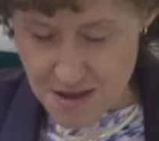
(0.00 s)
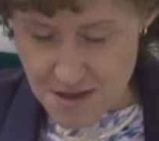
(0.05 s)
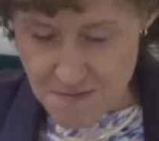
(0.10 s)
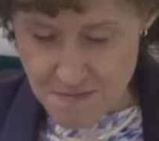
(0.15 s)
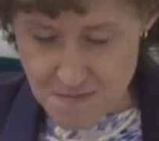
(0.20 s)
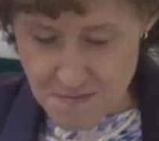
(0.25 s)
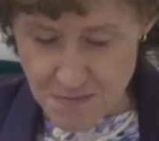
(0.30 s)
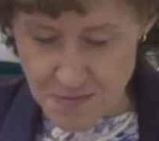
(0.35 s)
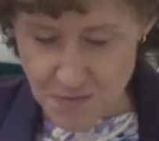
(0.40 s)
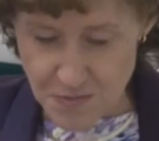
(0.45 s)

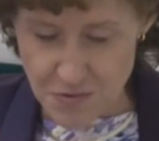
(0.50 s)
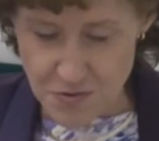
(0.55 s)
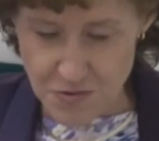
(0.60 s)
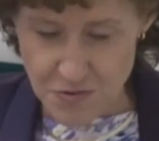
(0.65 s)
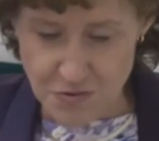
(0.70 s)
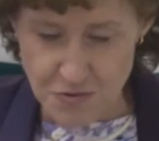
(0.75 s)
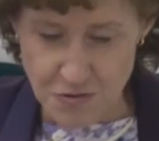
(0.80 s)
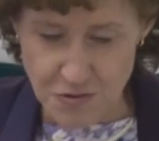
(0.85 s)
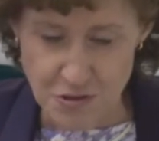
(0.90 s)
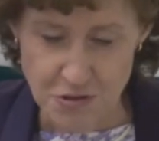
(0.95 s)
am
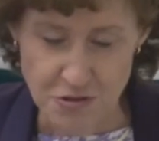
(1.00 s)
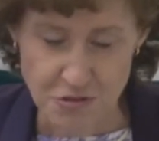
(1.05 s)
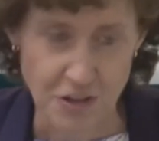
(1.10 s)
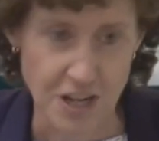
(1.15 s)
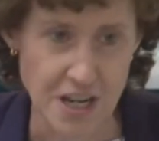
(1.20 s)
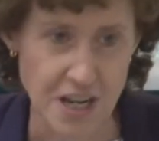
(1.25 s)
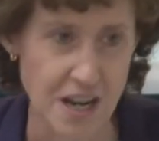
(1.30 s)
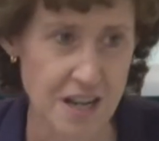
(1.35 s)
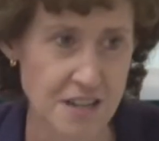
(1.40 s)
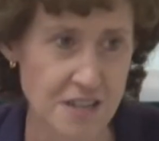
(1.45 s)
going to
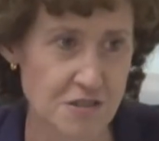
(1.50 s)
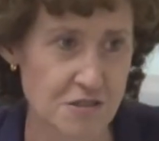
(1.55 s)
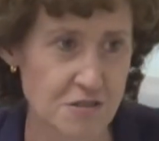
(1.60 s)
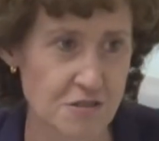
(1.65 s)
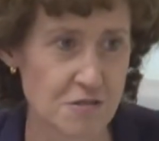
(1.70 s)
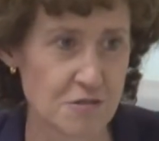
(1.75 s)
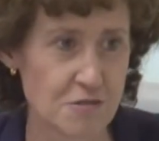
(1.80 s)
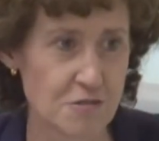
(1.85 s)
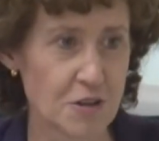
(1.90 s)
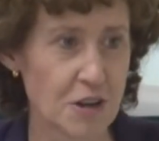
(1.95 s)
try not
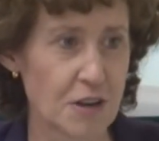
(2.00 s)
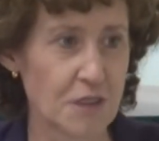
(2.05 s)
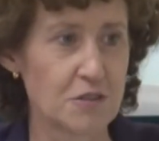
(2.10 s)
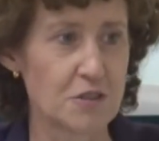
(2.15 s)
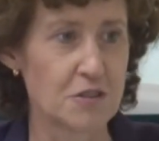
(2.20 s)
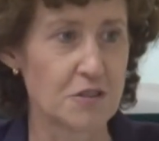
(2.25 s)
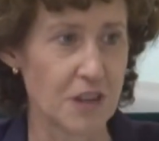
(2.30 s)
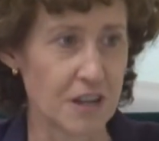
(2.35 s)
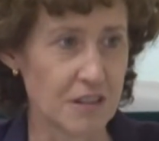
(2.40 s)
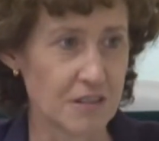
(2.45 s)
to
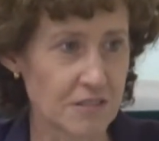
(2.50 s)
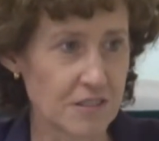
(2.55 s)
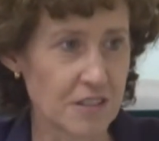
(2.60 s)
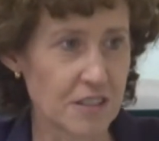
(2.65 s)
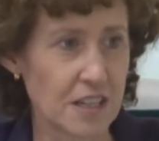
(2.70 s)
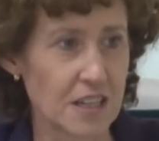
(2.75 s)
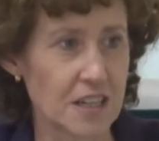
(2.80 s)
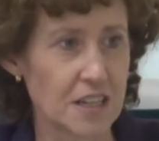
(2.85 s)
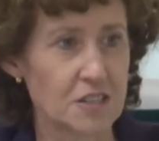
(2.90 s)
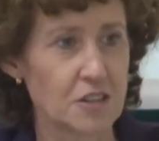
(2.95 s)
cover ground
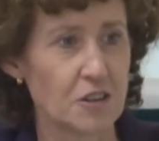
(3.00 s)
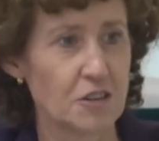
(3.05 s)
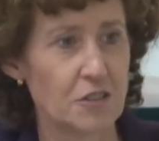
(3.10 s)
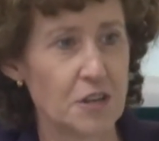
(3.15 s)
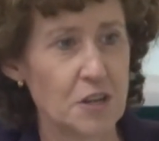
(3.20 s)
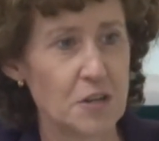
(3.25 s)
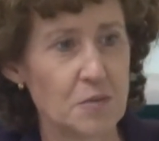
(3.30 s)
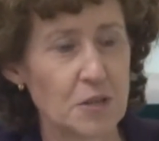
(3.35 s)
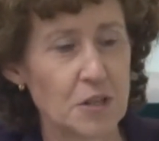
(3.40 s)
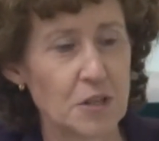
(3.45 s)
that has
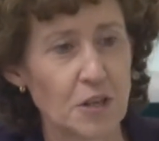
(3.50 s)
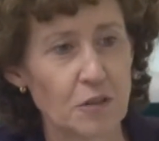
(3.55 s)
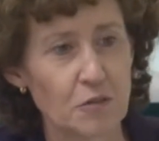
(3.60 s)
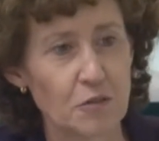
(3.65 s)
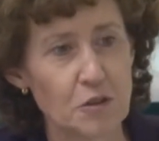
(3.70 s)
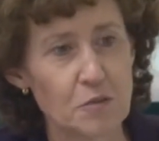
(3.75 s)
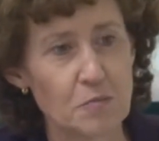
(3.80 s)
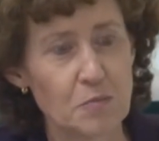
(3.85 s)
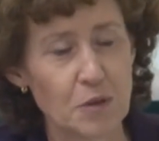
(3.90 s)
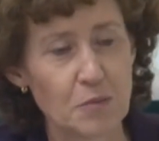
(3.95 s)
already been
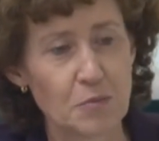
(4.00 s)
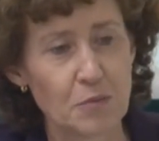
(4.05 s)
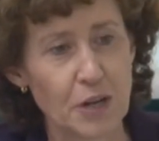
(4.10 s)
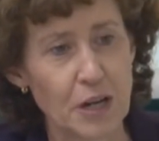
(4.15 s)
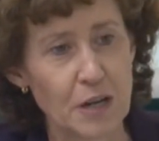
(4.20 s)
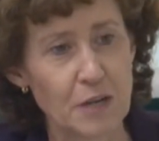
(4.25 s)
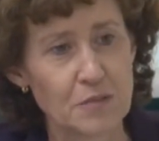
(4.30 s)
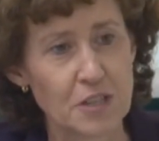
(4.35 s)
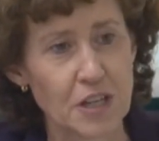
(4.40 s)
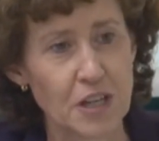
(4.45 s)
covered, but
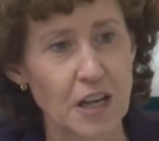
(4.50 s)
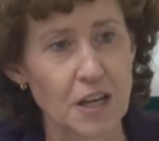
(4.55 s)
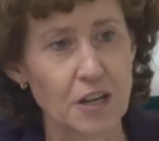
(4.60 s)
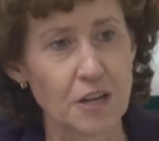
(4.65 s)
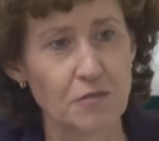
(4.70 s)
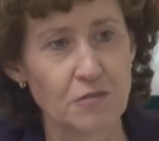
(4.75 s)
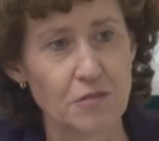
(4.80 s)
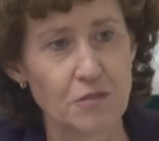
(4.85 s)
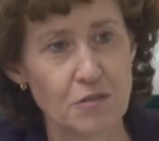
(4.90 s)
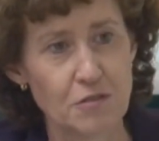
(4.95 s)
perhaps
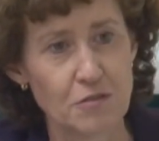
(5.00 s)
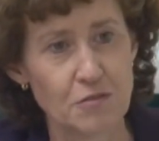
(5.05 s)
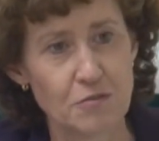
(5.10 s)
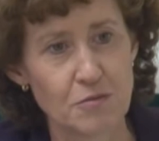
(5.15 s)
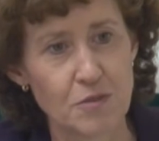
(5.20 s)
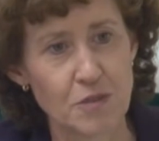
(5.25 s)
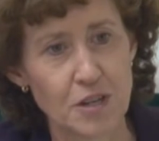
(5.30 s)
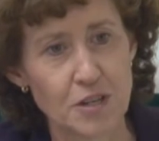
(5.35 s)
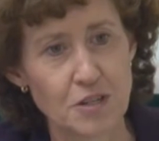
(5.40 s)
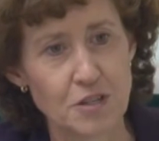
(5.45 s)
add a few
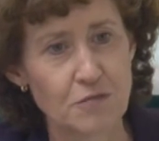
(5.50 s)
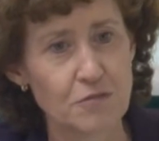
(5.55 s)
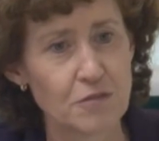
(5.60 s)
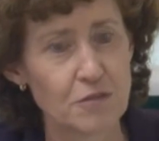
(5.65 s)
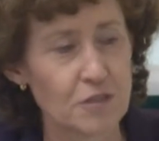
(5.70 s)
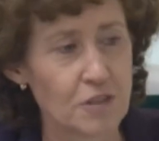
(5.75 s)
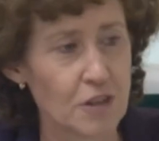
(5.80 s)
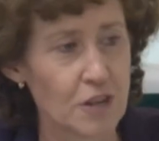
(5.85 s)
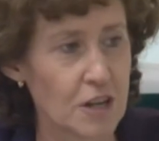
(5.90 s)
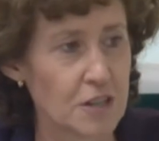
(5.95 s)

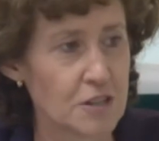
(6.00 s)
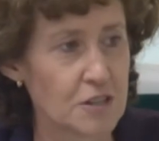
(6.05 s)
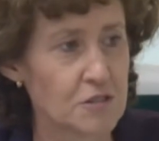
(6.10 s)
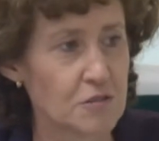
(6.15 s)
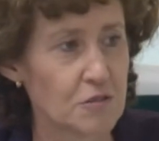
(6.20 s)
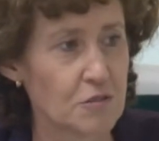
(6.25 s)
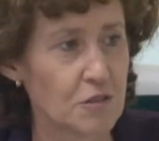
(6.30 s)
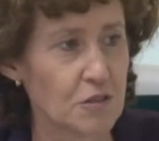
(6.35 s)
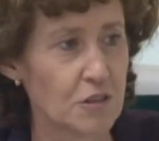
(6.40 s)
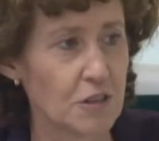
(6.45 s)
different
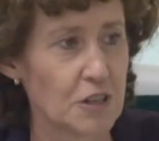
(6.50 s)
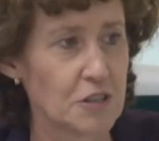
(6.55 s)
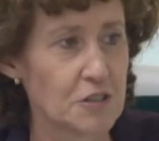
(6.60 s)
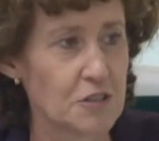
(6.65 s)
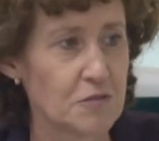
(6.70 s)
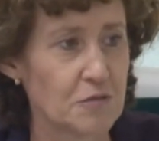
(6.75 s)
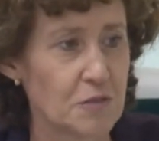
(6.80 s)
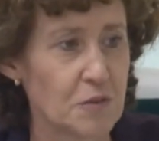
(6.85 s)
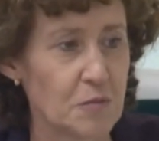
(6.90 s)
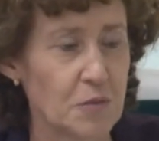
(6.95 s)
thoughts or
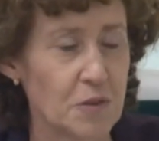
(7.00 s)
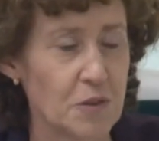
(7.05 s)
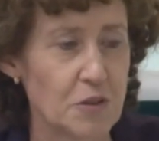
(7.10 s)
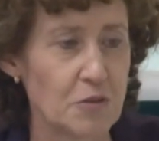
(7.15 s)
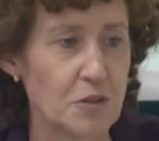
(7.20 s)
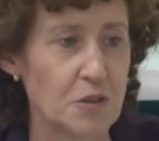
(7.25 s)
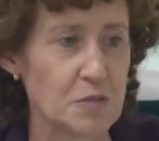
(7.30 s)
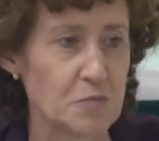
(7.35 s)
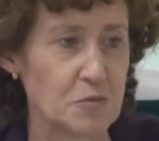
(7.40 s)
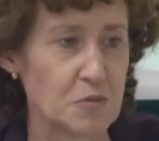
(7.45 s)
thoughts from the
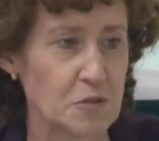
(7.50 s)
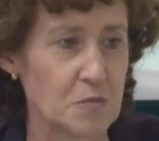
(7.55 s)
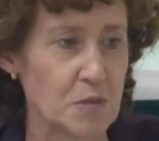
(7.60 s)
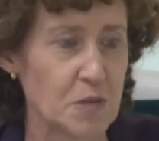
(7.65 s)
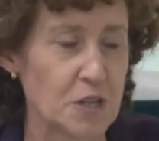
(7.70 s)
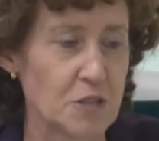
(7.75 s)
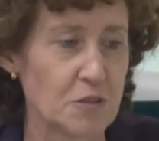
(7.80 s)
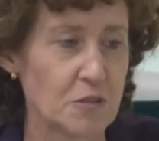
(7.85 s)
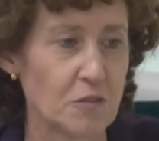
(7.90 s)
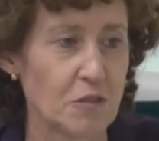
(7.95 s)
U.S.
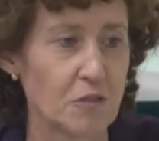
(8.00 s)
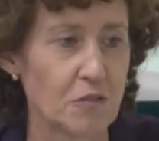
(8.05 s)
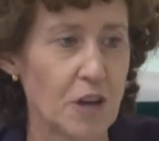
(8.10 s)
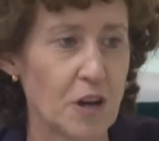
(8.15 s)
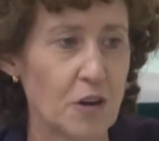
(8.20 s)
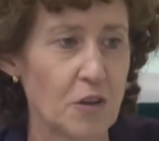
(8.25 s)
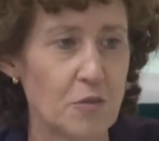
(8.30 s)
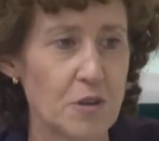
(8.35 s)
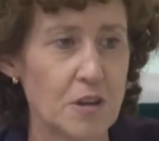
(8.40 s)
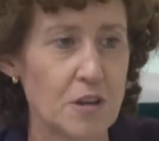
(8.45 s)
perspective of
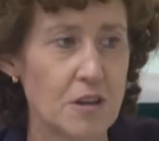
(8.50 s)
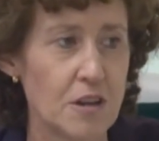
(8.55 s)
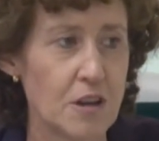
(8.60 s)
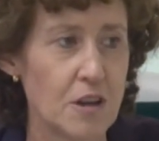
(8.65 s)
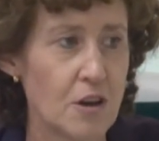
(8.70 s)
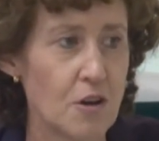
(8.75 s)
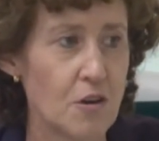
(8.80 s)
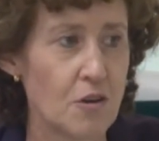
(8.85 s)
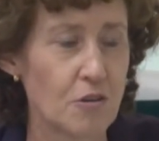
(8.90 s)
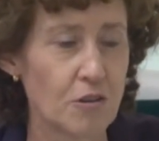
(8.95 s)
how we
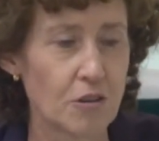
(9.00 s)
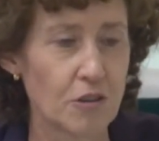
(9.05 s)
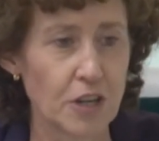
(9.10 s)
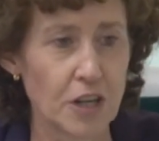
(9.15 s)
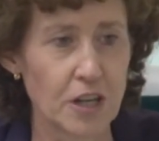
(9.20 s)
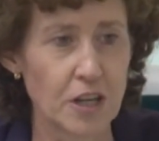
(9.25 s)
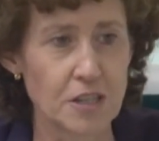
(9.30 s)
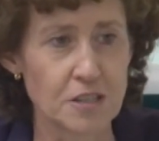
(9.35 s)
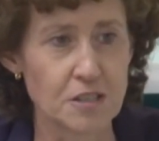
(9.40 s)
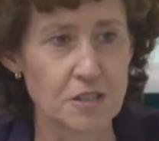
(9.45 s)

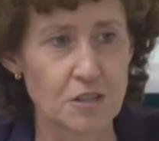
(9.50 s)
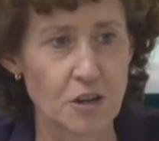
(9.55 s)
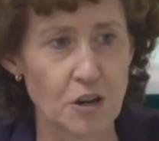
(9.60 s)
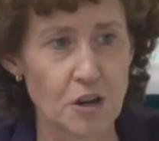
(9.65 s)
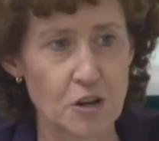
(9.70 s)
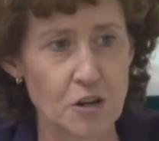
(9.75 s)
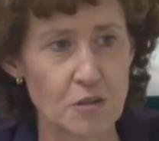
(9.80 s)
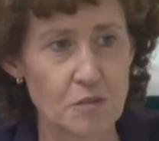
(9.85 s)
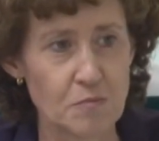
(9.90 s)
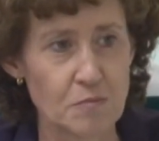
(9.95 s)
organize
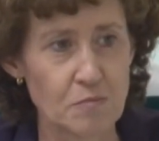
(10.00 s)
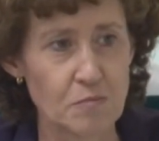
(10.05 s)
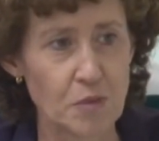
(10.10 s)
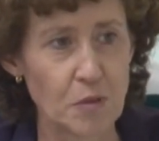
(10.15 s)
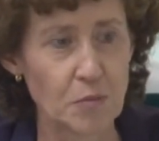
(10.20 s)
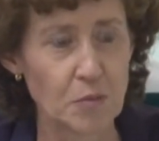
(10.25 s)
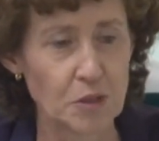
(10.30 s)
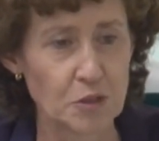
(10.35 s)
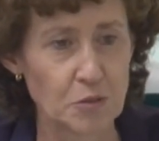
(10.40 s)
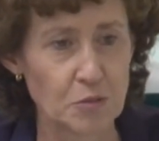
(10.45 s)
our
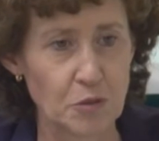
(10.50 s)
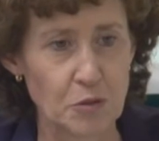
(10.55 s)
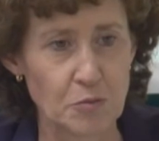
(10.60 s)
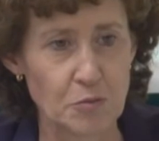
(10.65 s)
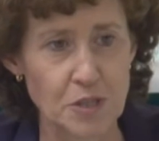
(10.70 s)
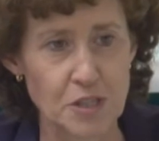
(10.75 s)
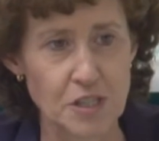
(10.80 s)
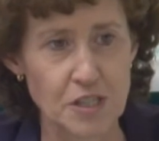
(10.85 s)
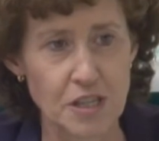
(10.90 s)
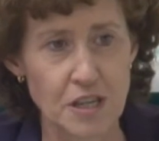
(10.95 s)
public
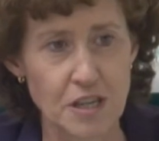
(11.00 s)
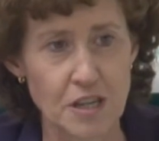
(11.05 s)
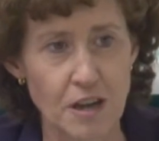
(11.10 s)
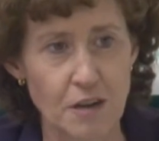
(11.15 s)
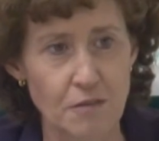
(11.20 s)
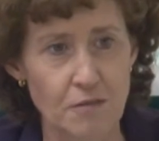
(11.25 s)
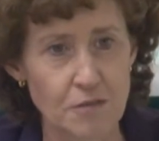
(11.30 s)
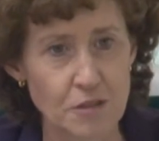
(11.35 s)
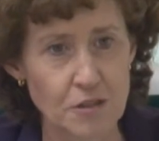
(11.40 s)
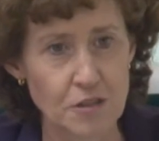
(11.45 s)
diplomacy
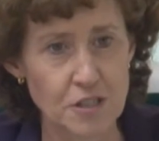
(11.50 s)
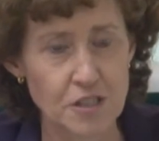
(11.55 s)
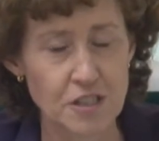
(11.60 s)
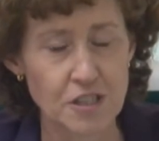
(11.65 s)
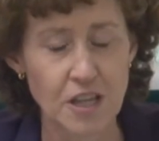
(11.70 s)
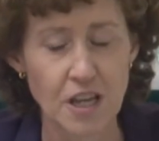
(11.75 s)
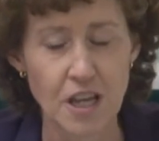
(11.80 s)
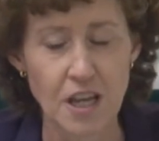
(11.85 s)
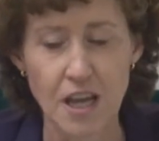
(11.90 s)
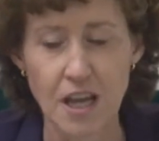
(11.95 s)
efforts
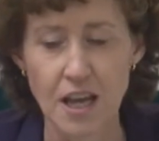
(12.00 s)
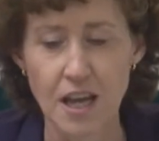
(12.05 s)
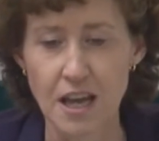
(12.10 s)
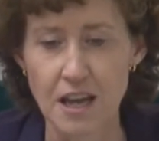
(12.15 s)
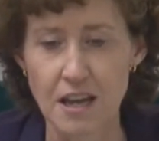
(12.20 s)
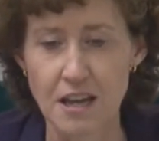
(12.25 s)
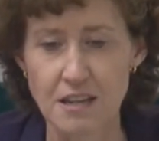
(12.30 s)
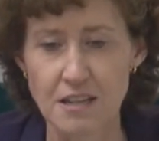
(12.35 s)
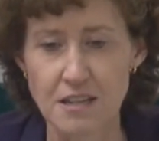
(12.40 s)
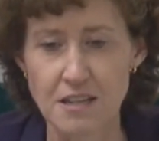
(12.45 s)

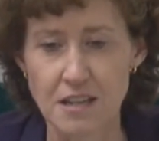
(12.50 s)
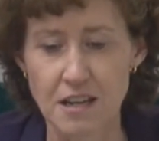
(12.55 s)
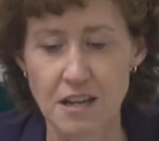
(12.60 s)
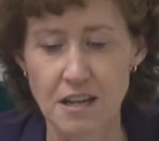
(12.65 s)
and